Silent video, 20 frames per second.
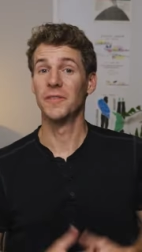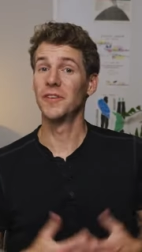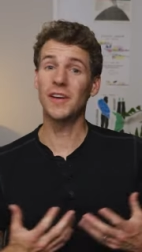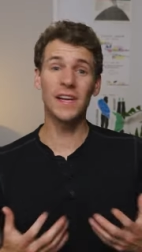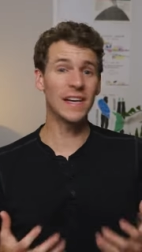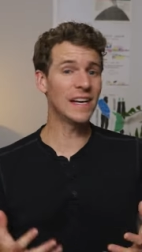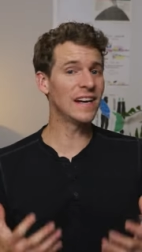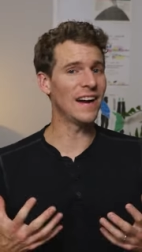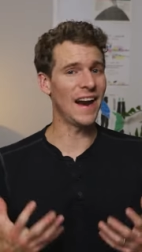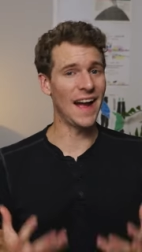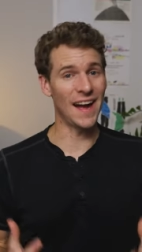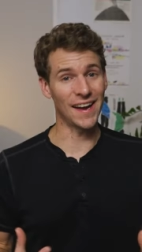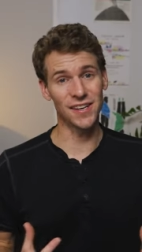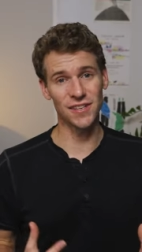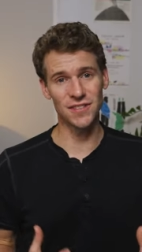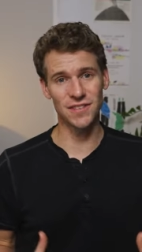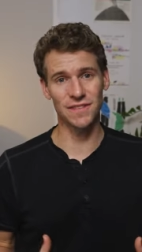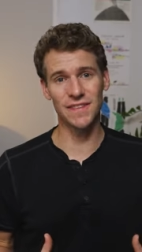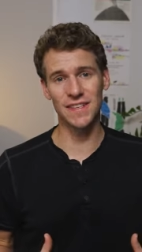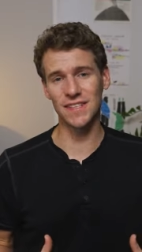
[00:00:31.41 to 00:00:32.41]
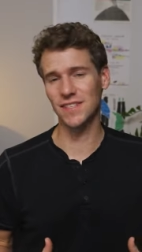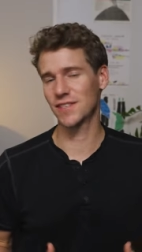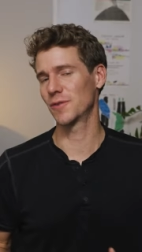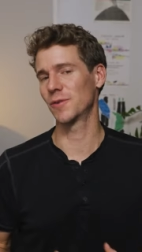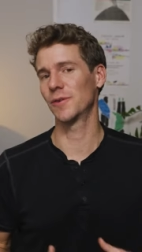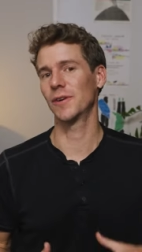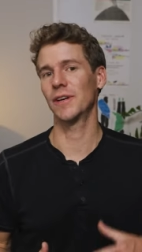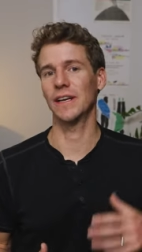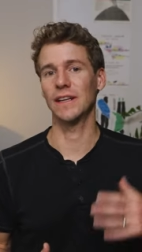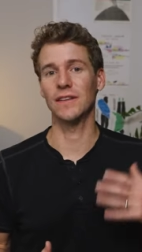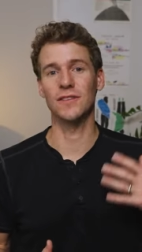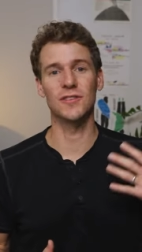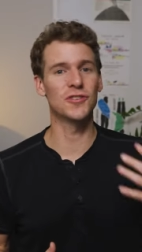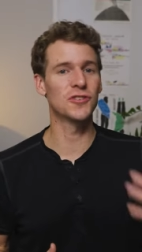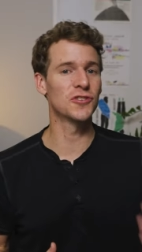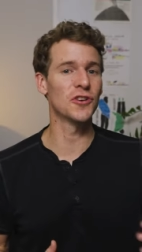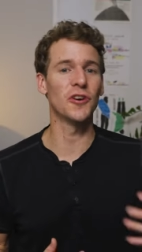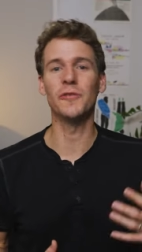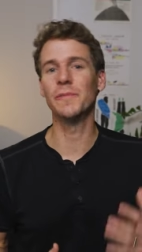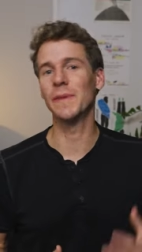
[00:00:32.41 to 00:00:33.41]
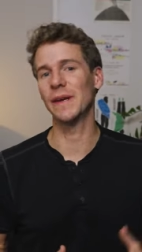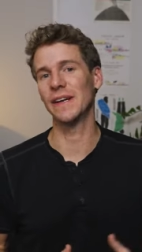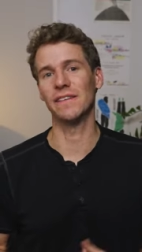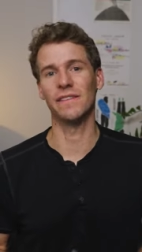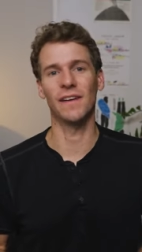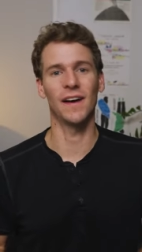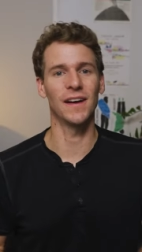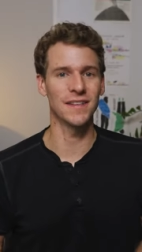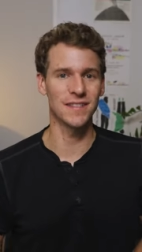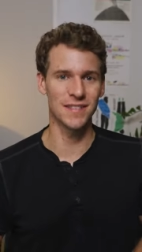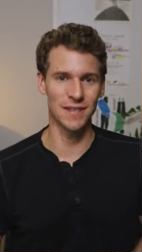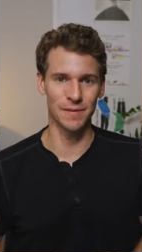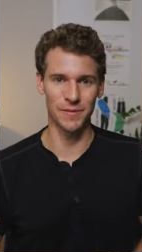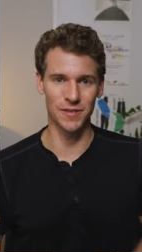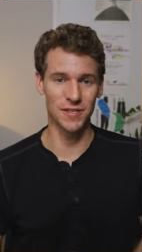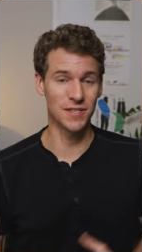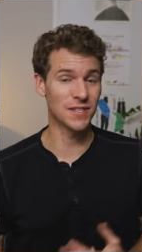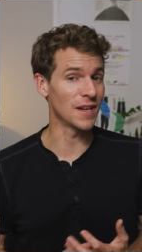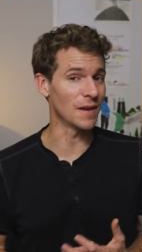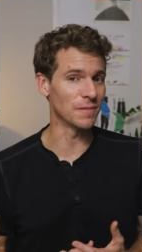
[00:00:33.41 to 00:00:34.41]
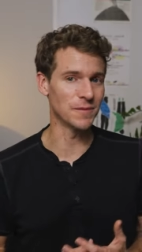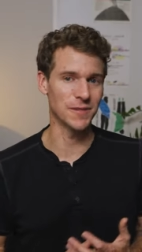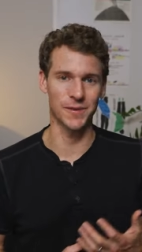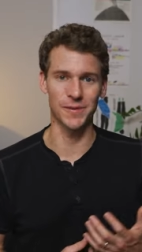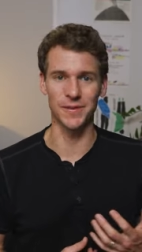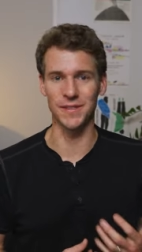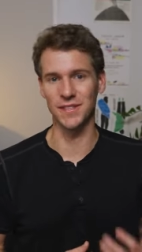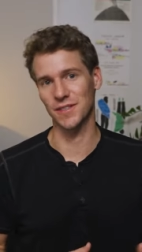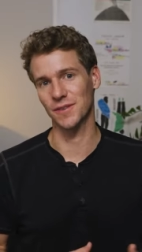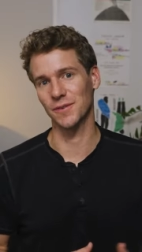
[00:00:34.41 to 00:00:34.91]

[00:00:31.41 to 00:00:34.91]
You can hear echoes of this score in so many of Hans Zimmer's subsequent